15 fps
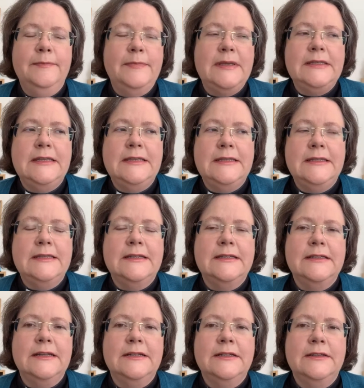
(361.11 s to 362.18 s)
business is
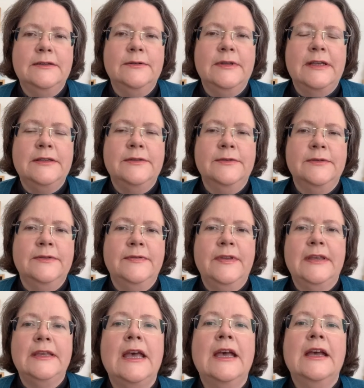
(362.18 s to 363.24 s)
conducted, all that sorts of
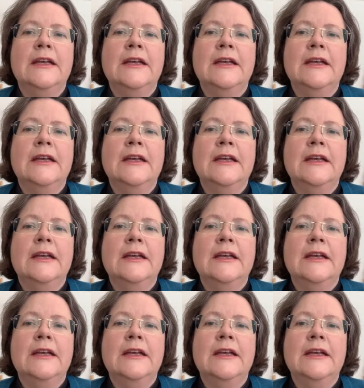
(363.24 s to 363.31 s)
thing,